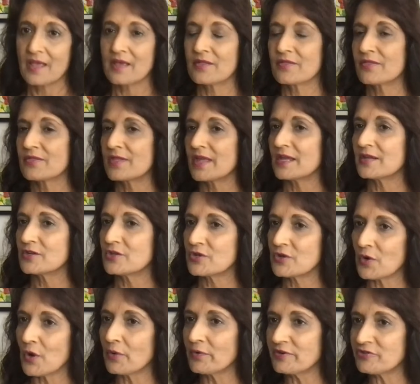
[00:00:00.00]
Then
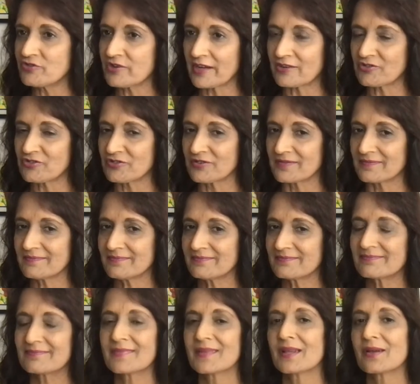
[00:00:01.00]
your rejection,
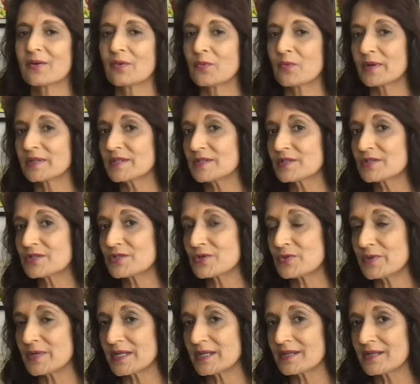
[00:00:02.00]
what it is
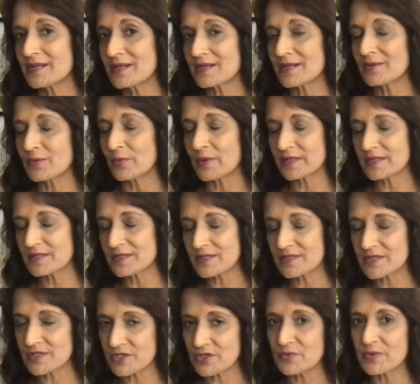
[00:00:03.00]
doing
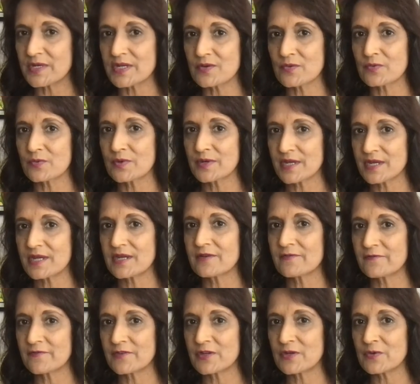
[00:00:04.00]
here
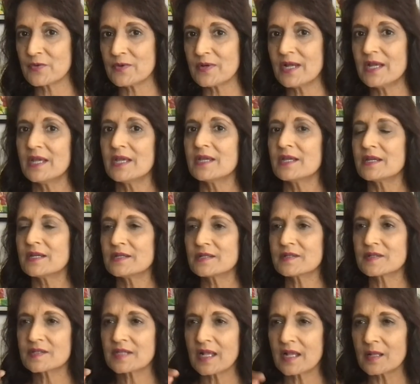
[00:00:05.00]
for you, it
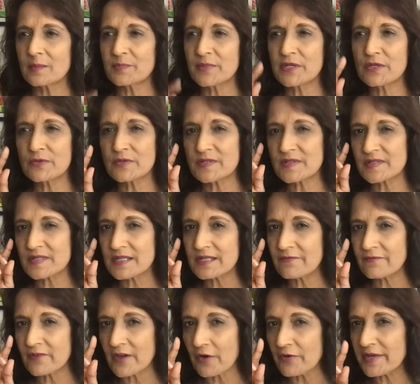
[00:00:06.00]
is helping you to see
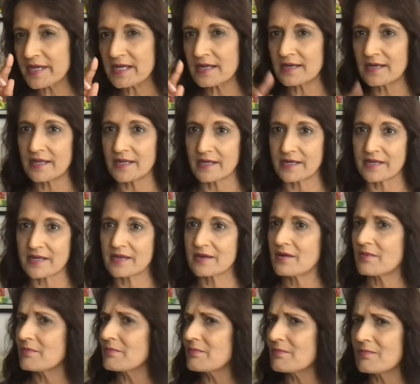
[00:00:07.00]
very clearly,
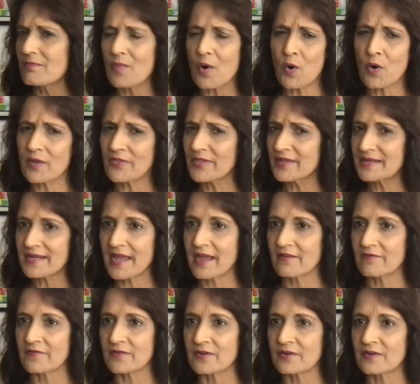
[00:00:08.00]
more than
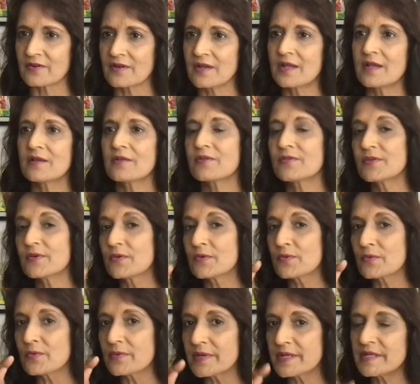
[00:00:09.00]
ever, the
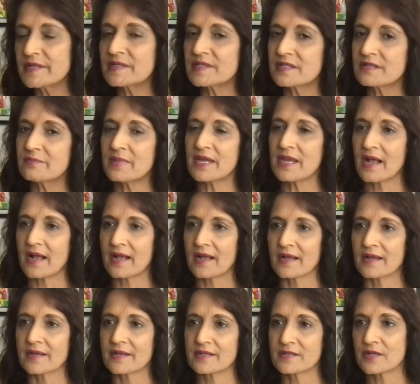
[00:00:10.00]
reason
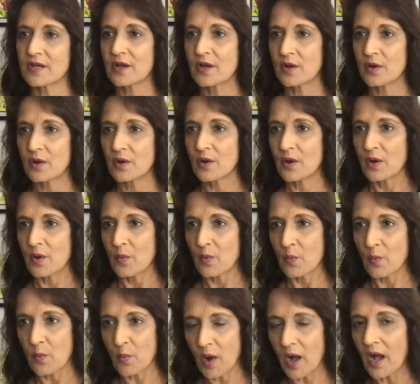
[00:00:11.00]
behind
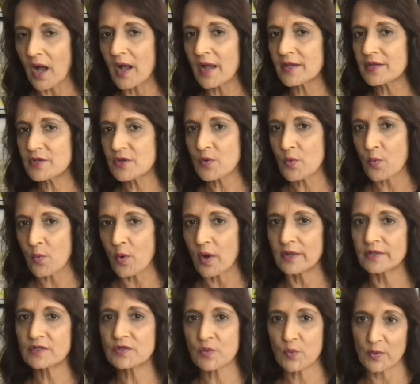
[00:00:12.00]
why you
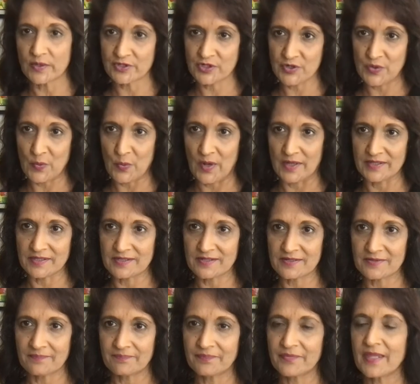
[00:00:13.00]
want what you
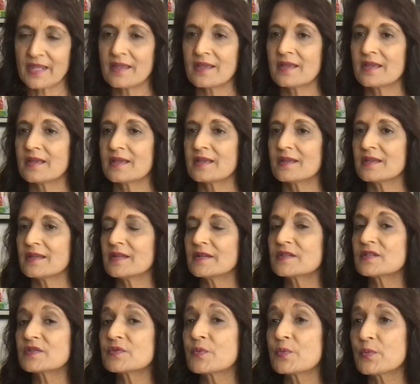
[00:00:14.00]
want.
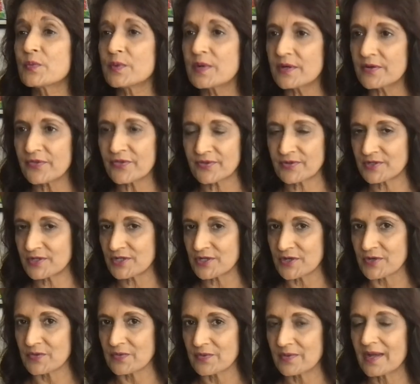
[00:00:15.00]
It's worth to
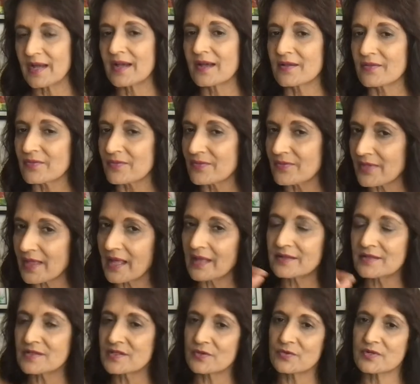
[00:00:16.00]
you, and that
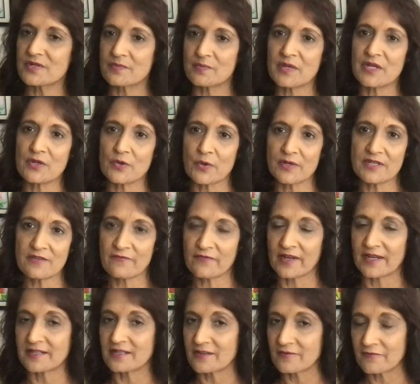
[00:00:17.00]
is going to be your
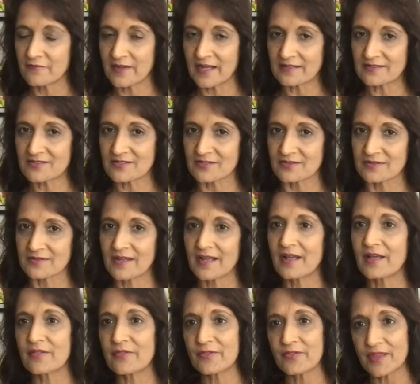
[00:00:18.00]
defining factor.
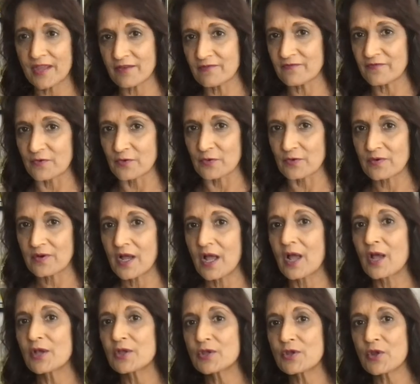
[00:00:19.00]
And therefore,
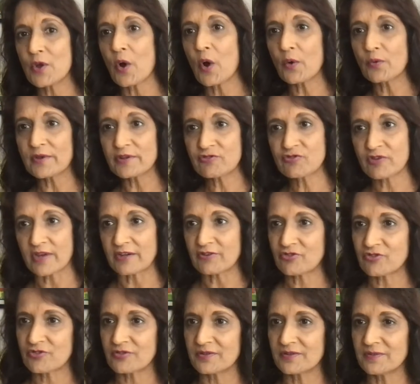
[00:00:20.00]
your
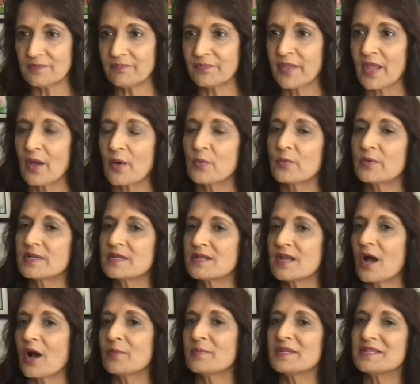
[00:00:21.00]
rejection would
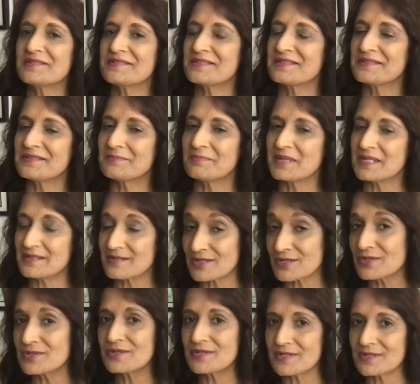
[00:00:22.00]
now be
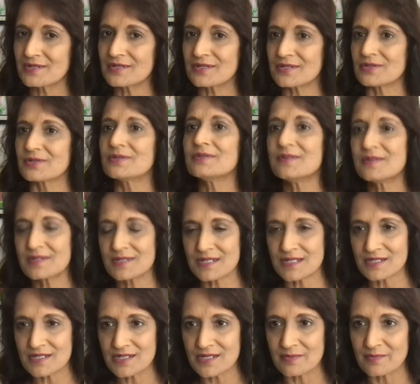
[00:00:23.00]
turned into
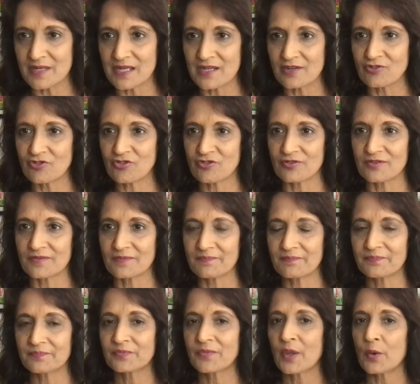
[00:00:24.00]
determination,
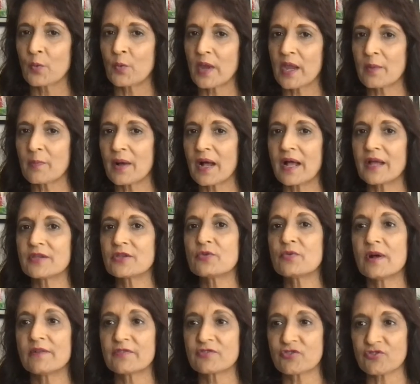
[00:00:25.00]
whereby you
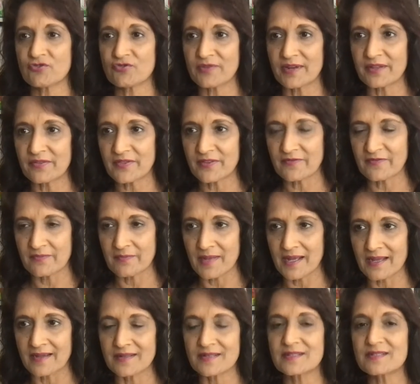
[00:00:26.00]
have a strength of
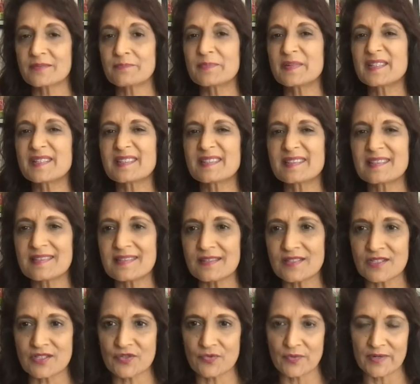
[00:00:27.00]
mind to
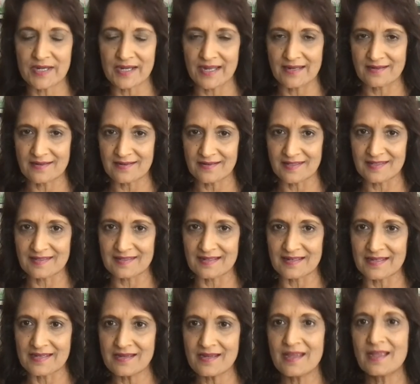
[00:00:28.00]
persist
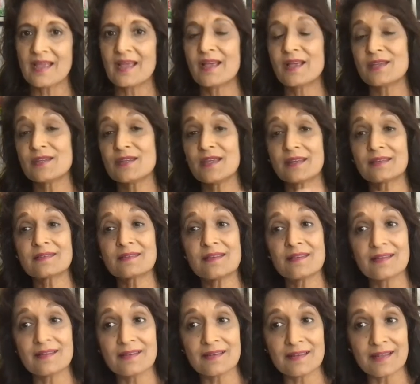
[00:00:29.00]
relentlessly, yet
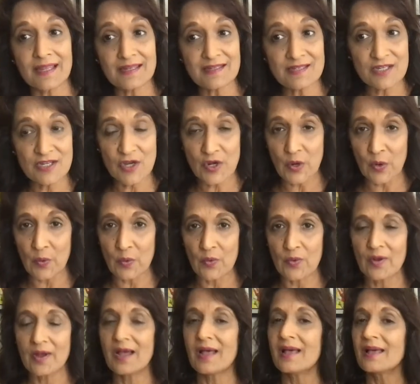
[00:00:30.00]
letting go,
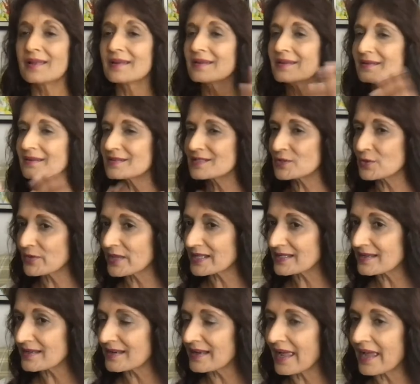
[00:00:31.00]
so that
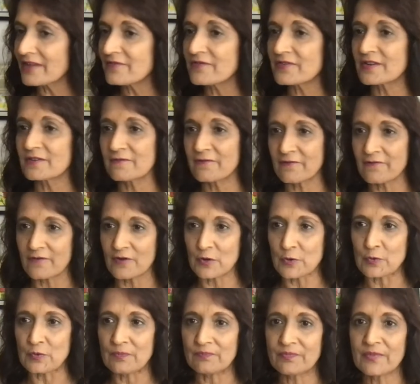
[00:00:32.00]
life can
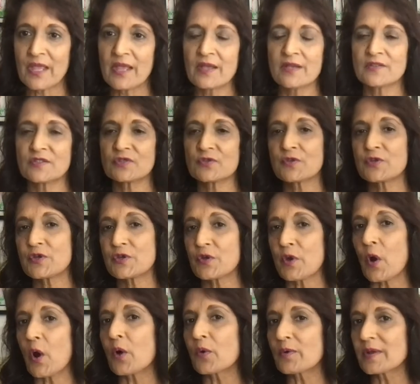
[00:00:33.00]
flow. So
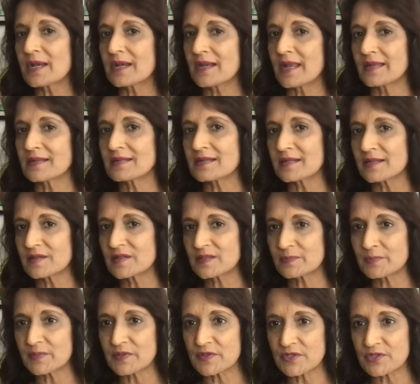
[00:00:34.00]
your relentless
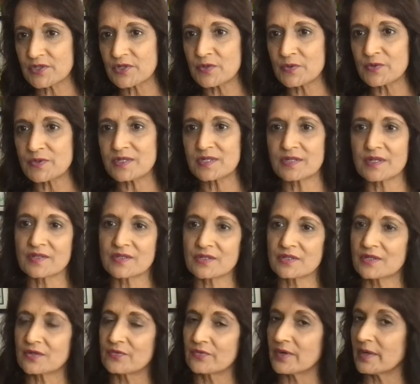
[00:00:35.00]
pursuit does
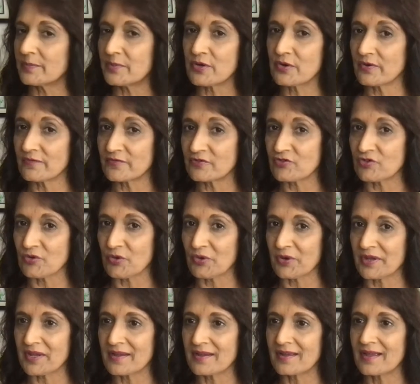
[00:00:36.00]
not rob you of
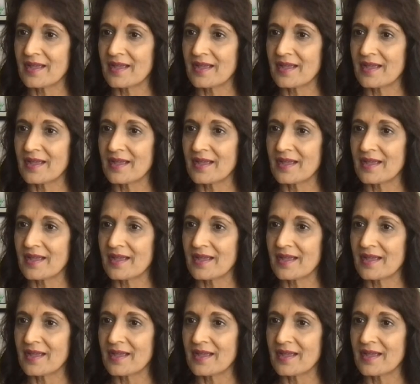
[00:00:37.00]
joy.